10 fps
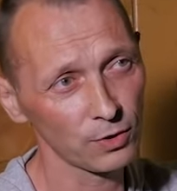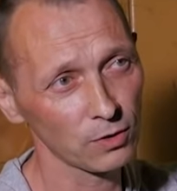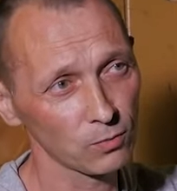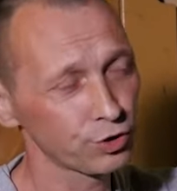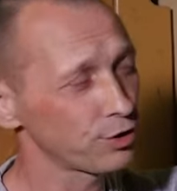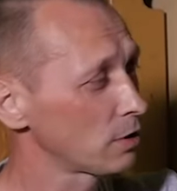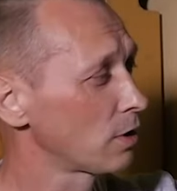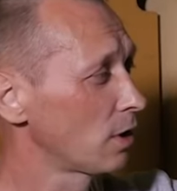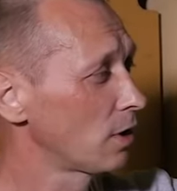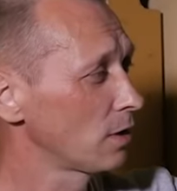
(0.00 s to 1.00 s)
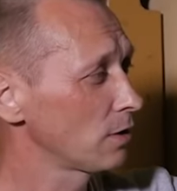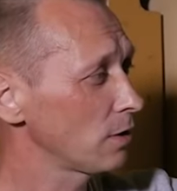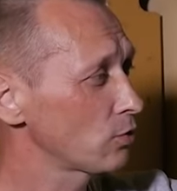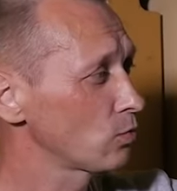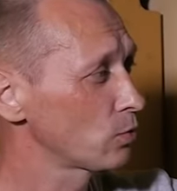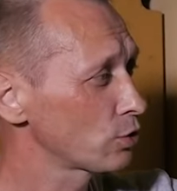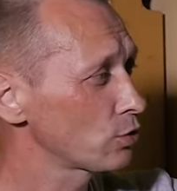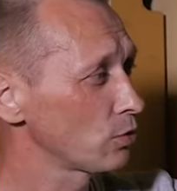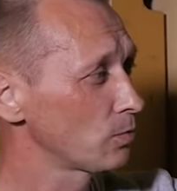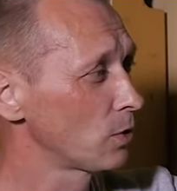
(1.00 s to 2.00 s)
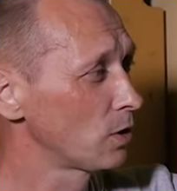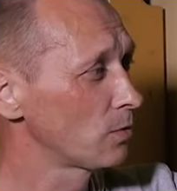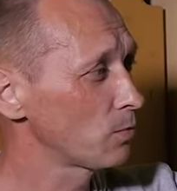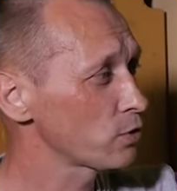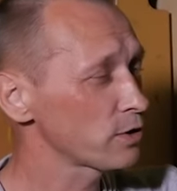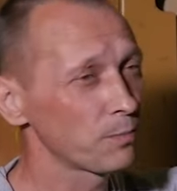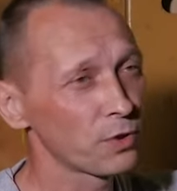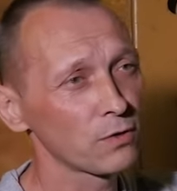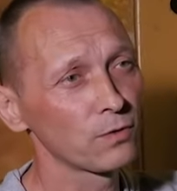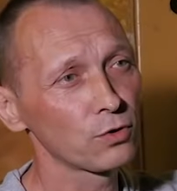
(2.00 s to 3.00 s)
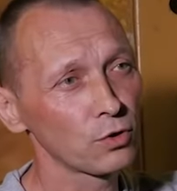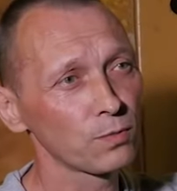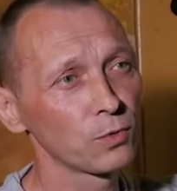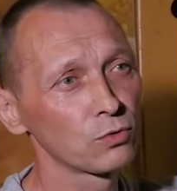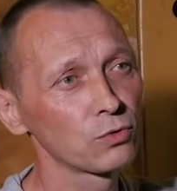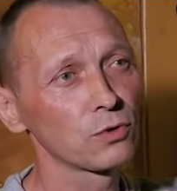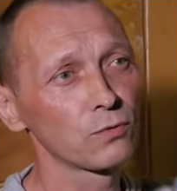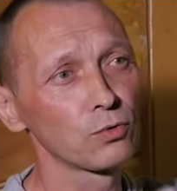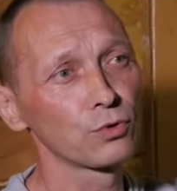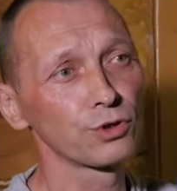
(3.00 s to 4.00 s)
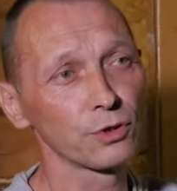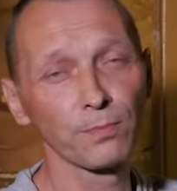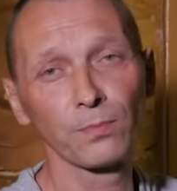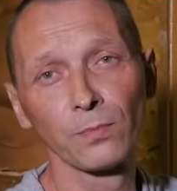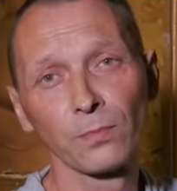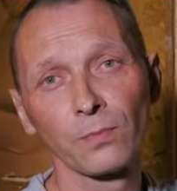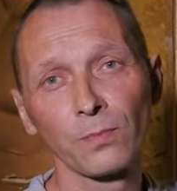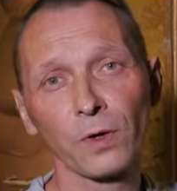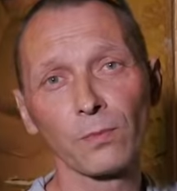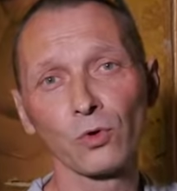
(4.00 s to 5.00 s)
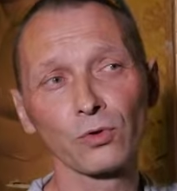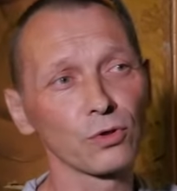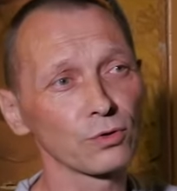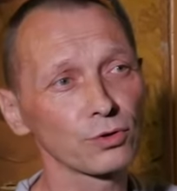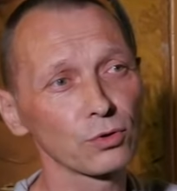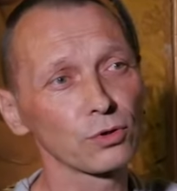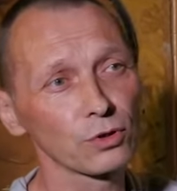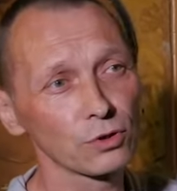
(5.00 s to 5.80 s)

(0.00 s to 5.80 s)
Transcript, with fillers: because I think that after the first three minutes, you will already understand what it is.